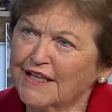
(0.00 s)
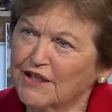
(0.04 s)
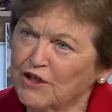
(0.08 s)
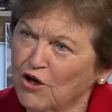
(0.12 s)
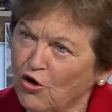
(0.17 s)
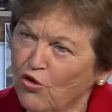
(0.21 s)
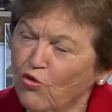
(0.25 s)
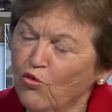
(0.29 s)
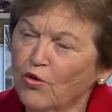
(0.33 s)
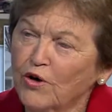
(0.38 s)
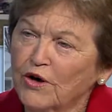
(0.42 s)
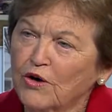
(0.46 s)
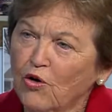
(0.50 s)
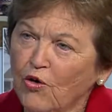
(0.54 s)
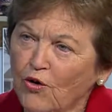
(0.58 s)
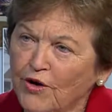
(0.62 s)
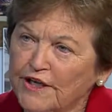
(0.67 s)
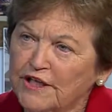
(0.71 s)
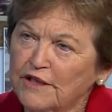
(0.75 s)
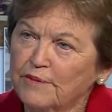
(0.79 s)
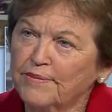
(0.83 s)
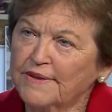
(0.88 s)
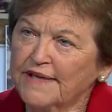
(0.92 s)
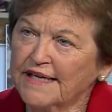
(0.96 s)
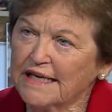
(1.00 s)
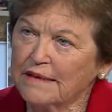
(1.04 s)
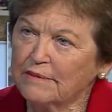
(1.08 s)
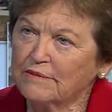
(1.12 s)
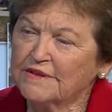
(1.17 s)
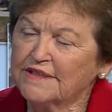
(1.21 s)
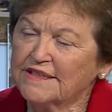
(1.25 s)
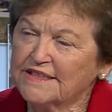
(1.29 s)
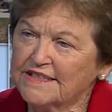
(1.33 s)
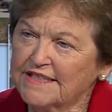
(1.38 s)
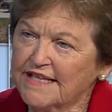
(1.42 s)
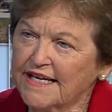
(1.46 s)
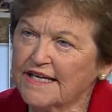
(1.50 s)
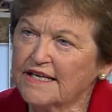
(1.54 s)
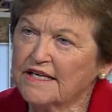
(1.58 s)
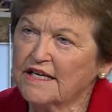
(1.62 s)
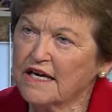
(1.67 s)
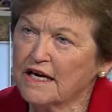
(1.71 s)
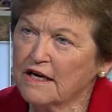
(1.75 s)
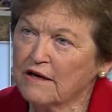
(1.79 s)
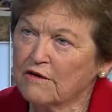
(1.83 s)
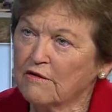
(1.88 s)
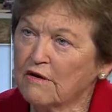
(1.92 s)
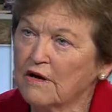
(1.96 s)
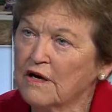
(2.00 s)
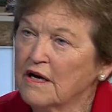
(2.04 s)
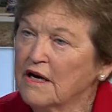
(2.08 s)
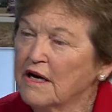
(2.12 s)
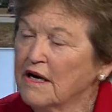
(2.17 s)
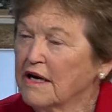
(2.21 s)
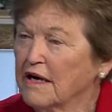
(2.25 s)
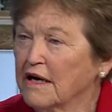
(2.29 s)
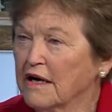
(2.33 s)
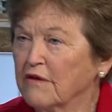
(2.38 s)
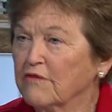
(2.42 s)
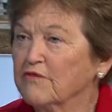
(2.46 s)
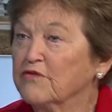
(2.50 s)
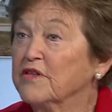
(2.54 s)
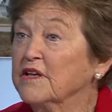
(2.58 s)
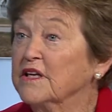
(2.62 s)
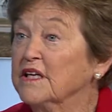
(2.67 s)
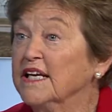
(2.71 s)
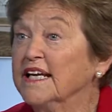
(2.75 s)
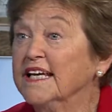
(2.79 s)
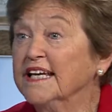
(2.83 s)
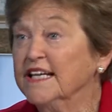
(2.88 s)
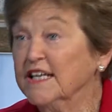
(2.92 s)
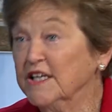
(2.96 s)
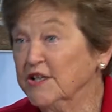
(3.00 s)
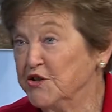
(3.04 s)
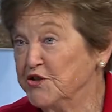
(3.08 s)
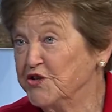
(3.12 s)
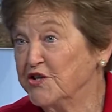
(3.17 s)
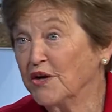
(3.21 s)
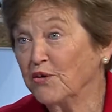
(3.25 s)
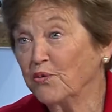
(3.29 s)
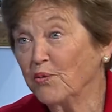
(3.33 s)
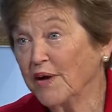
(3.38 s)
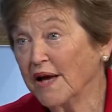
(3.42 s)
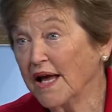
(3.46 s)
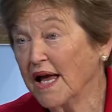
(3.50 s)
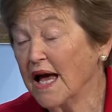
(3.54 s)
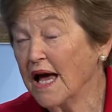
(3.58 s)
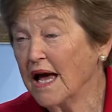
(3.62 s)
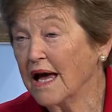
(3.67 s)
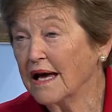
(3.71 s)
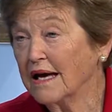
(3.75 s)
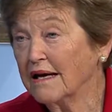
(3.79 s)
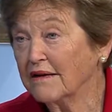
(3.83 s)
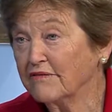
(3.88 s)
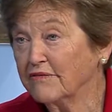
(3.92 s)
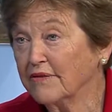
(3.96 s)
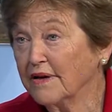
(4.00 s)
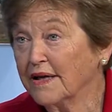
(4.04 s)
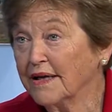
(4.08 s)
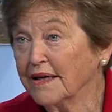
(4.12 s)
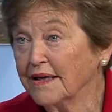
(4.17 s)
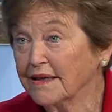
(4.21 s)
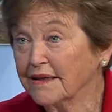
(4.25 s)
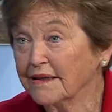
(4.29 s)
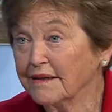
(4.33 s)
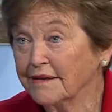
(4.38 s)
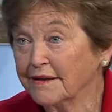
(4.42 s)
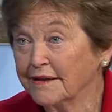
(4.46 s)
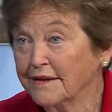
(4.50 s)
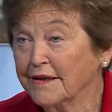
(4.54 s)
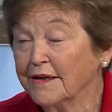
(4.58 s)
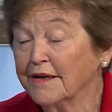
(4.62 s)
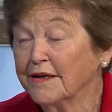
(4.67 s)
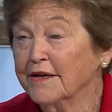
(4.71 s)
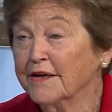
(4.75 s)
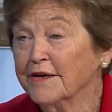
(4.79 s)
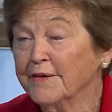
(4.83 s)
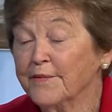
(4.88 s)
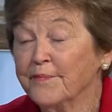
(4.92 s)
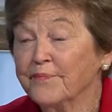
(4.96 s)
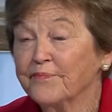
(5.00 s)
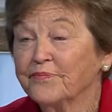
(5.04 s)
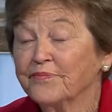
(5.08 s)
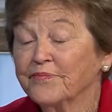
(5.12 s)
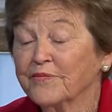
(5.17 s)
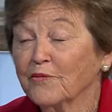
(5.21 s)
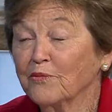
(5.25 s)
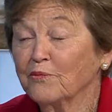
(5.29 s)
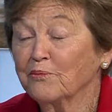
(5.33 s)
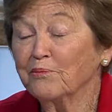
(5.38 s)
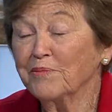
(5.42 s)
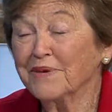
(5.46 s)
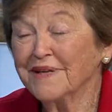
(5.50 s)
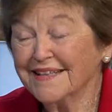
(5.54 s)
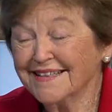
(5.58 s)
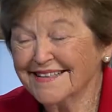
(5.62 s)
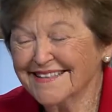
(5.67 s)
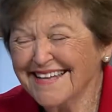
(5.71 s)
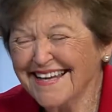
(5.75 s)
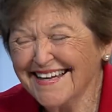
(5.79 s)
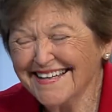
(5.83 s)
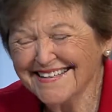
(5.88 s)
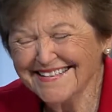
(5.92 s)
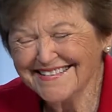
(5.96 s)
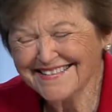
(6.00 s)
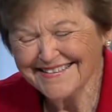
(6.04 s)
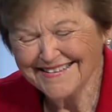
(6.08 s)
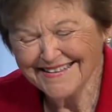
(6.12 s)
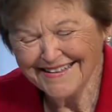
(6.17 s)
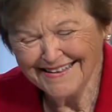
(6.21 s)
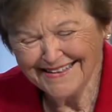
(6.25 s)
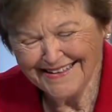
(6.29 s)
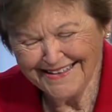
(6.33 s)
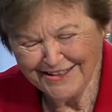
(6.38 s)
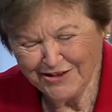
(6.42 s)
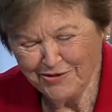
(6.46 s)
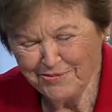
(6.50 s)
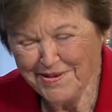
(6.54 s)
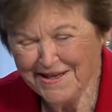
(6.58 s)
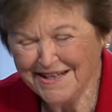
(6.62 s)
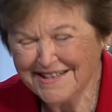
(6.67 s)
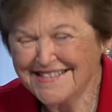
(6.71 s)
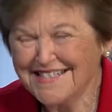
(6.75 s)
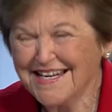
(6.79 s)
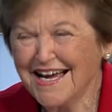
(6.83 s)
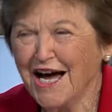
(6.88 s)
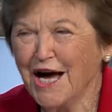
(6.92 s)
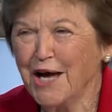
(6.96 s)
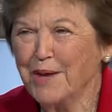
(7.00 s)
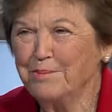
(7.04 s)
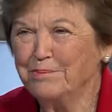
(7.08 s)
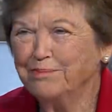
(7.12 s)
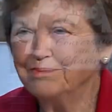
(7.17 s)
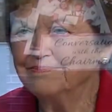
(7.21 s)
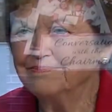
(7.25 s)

know we're going to be able to take care of the needs that we have, but it takes a little bit of time.